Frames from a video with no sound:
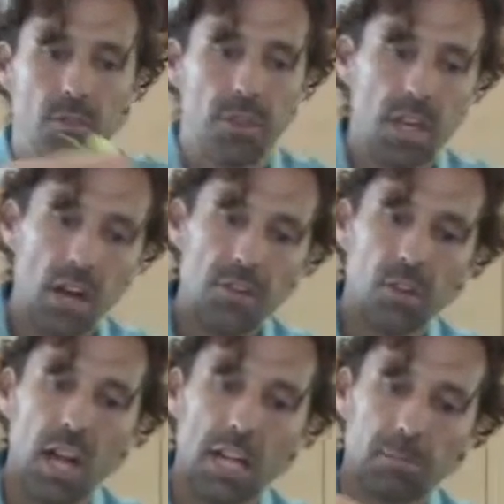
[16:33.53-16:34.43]
the
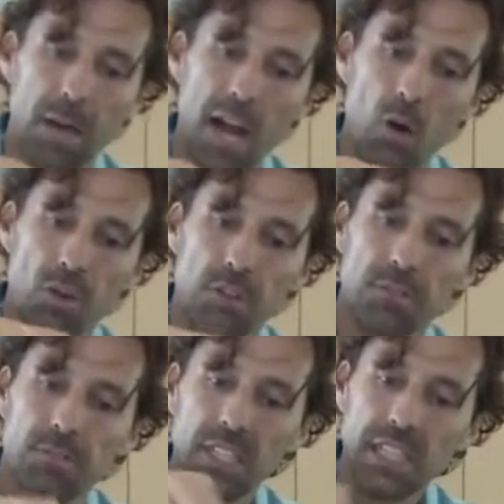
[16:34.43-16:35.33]
underlying power
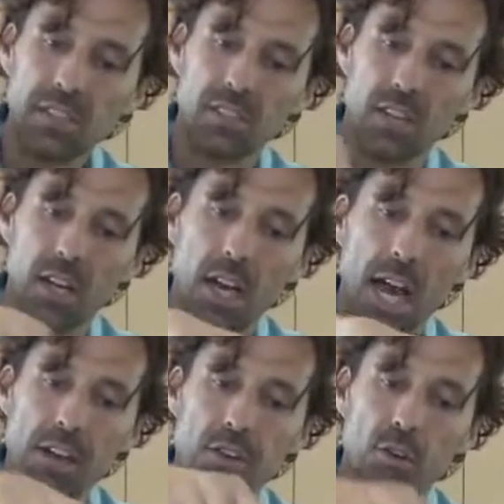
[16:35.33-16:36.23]
that feeds
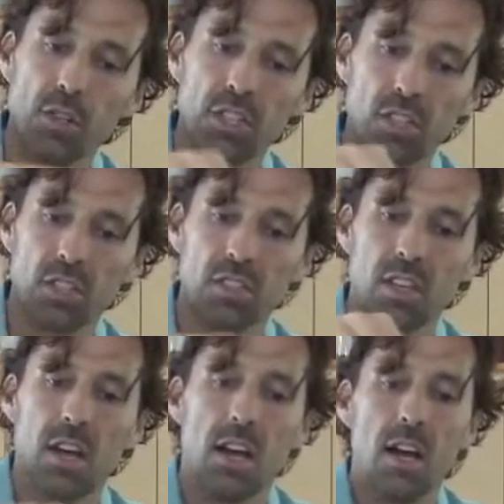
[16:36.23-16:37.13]
and nourishes
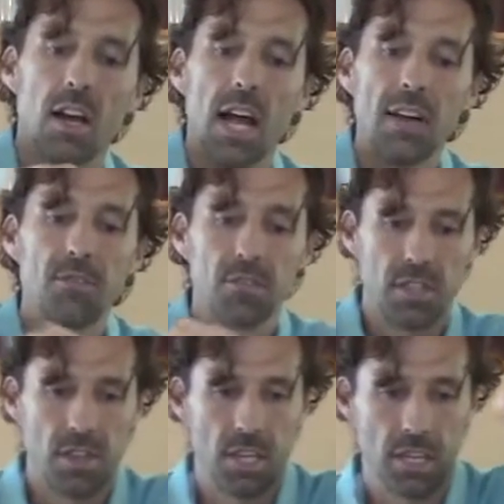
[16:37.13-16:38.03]

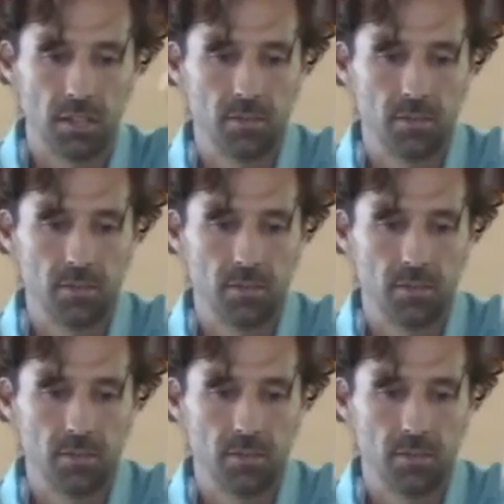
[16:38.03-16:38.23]
everything.